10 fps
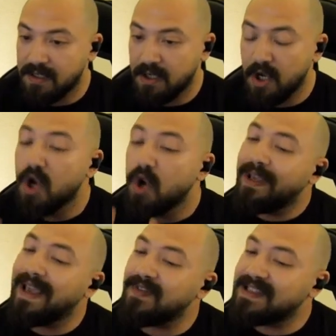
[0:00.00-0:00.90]
we
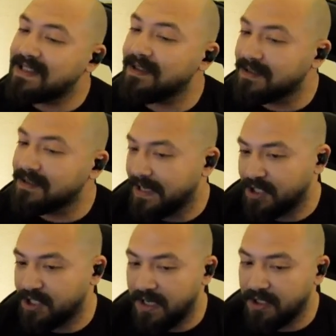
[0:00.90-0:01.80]
can facilitate
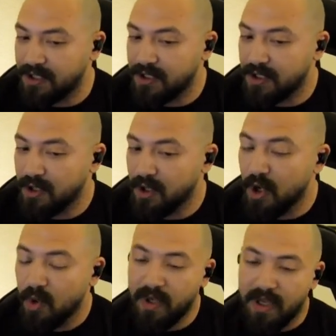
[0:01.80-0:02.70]
change.
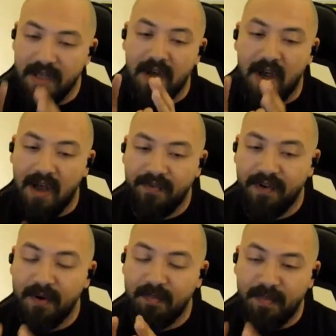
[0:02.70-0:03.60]
We can
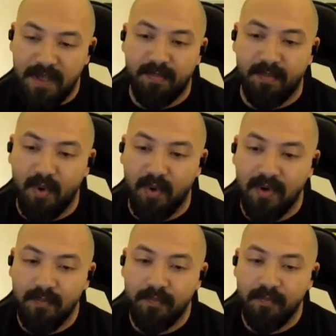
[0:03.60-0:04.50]
offer people
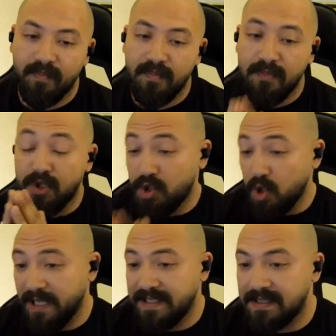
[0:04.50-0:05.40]
the
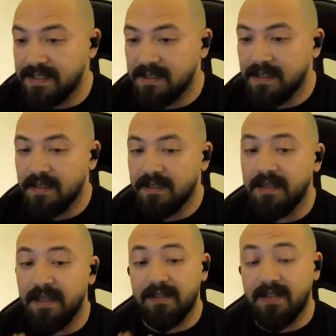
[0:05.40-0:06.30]
choice, the
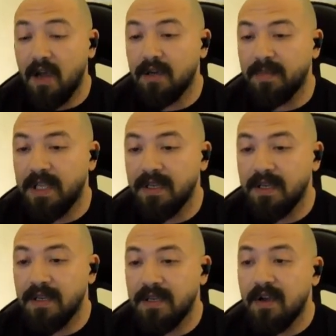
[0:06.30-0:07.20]
autonomy
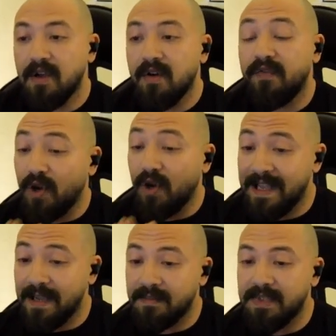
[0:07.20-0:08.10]
for
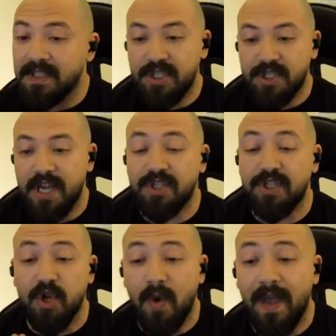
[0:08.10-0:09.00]
them to change the
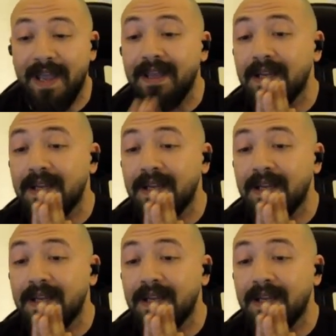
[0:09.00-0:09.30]
way